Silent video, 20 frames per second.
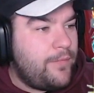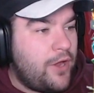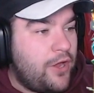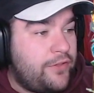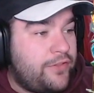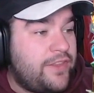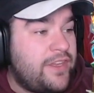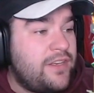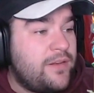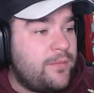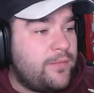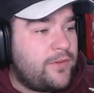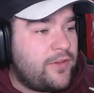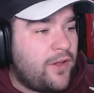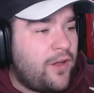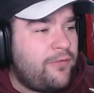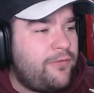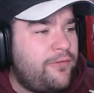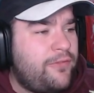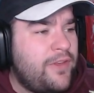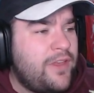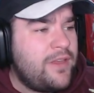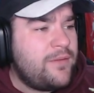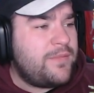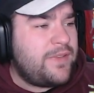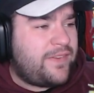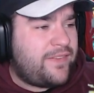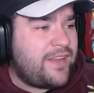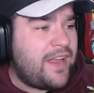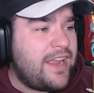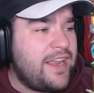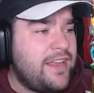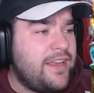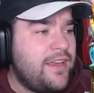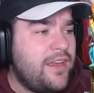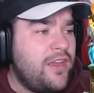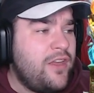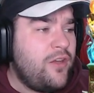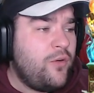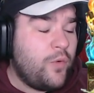Kingdom Toph
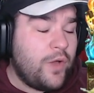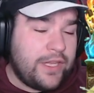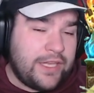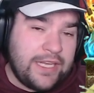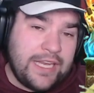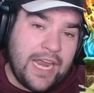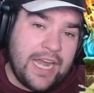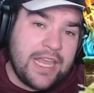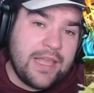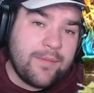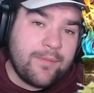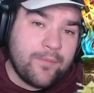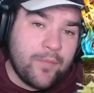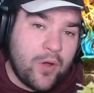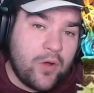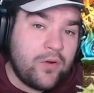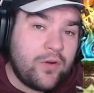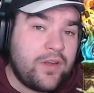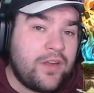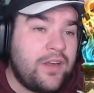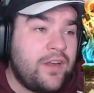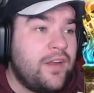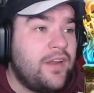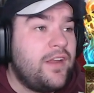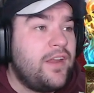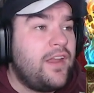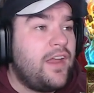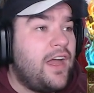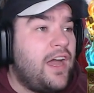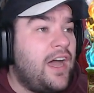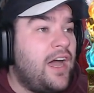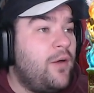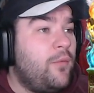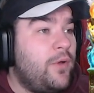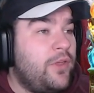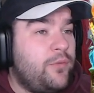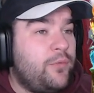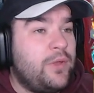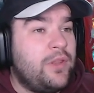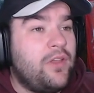mistake. We're getting Monk.
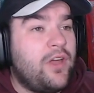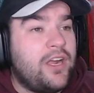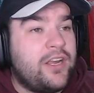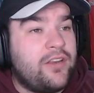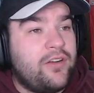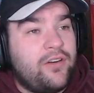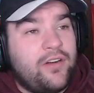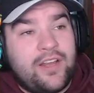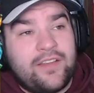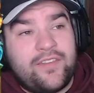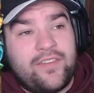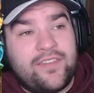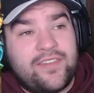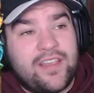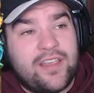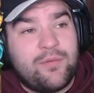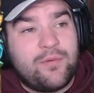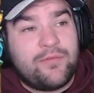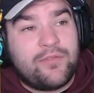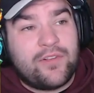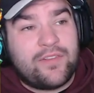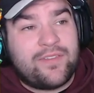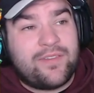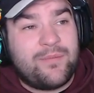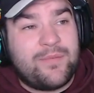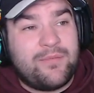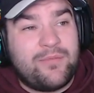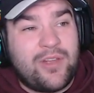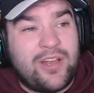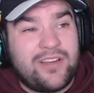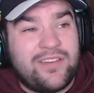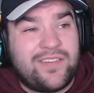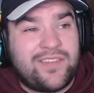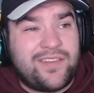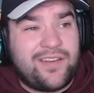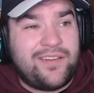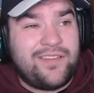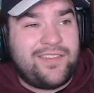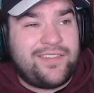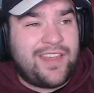Whether we like it or not. As you see, we've got some nature
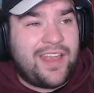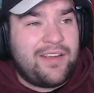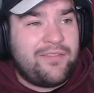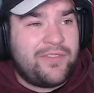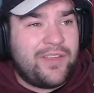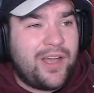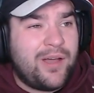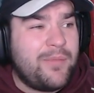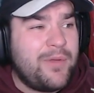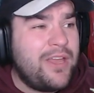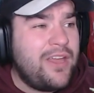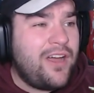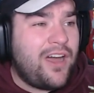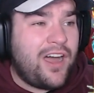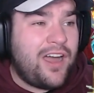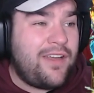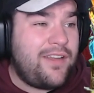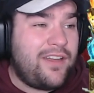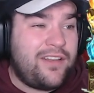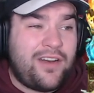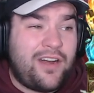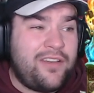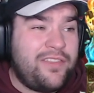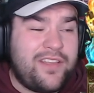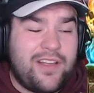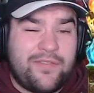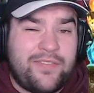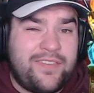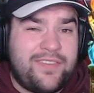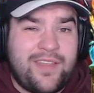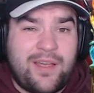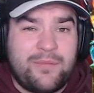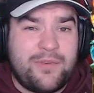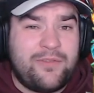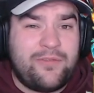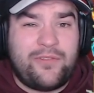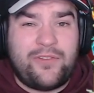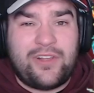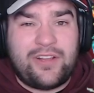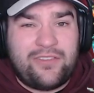stones saved up. I don't think I've
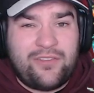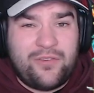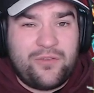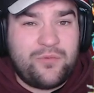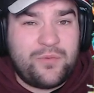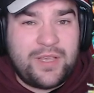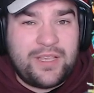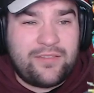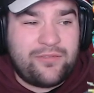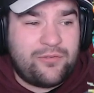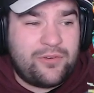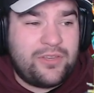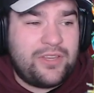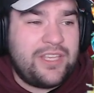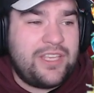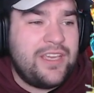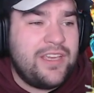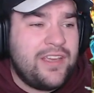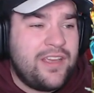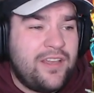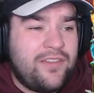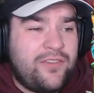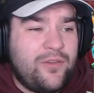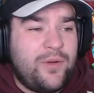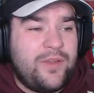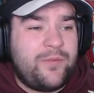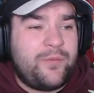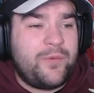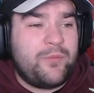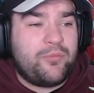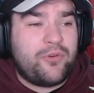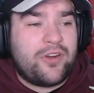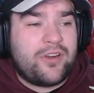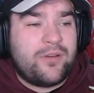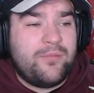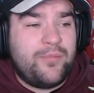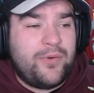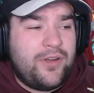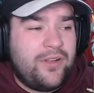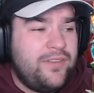summoned for like 2 weeks, really. It's always been
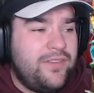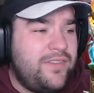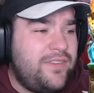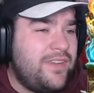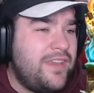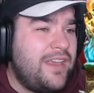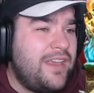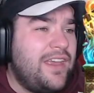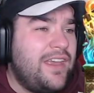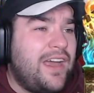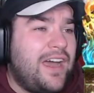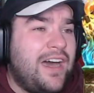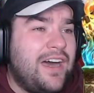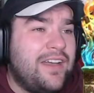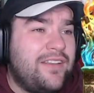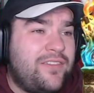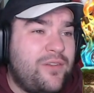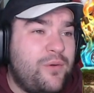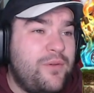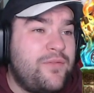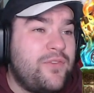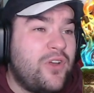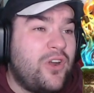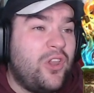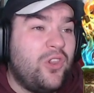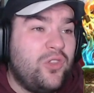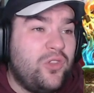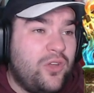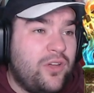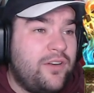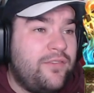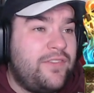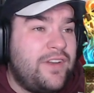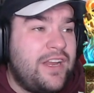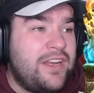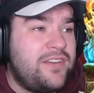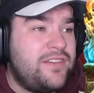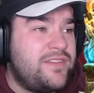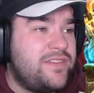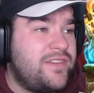Broken Bonds. So we've got a lot of
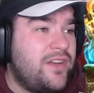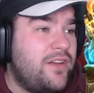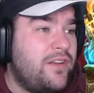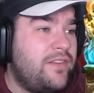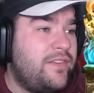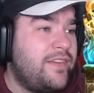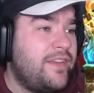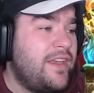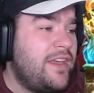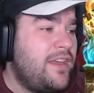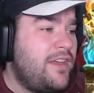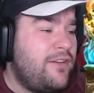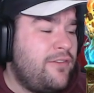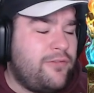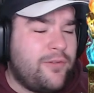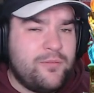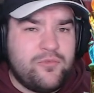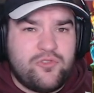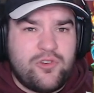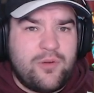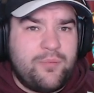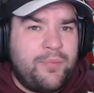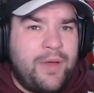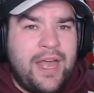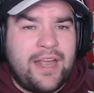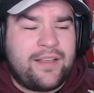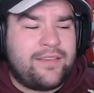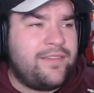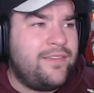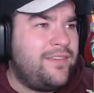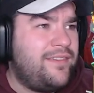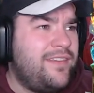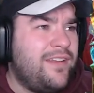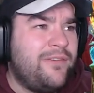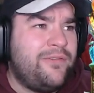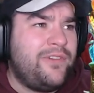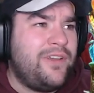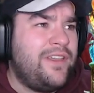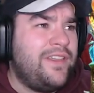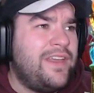nature stones from drip packs and
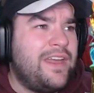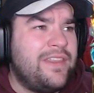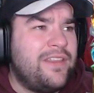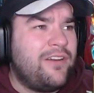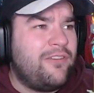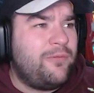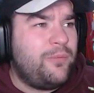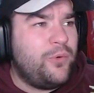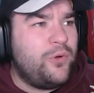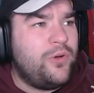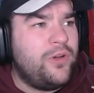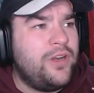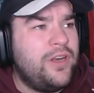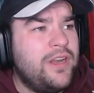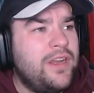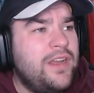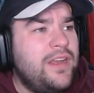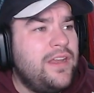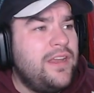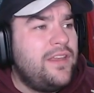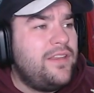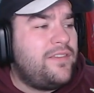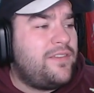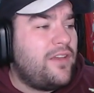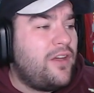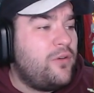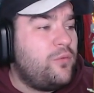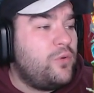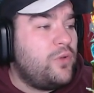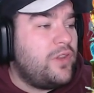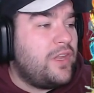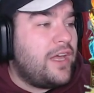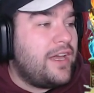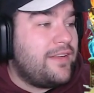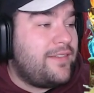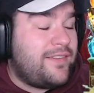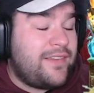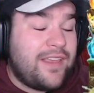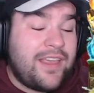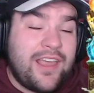stuff like that I've bought. So
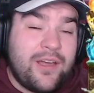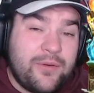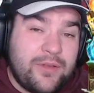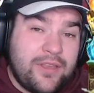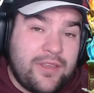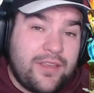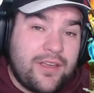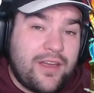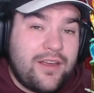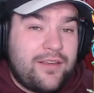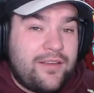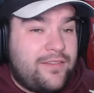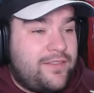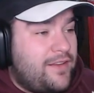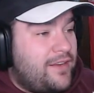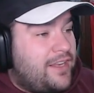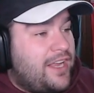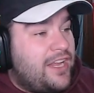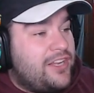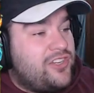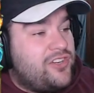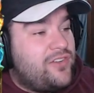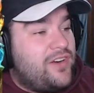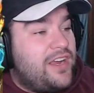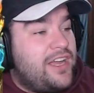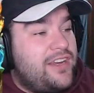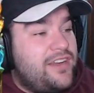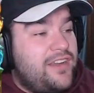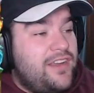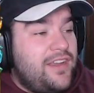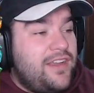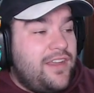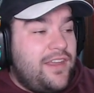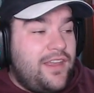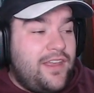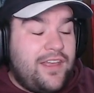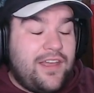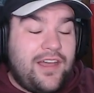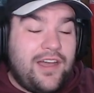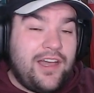we'll see how we can go. So catch you around,
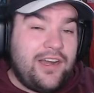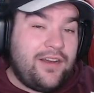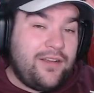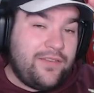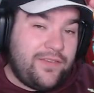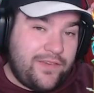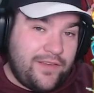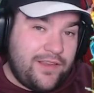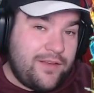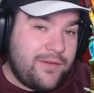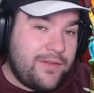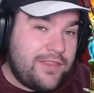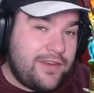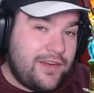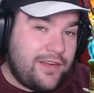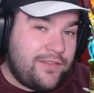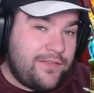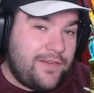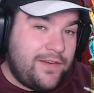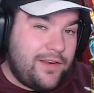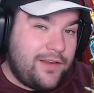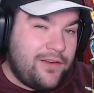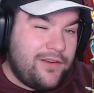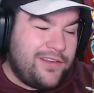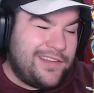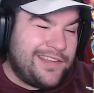and I'll see you in the next video.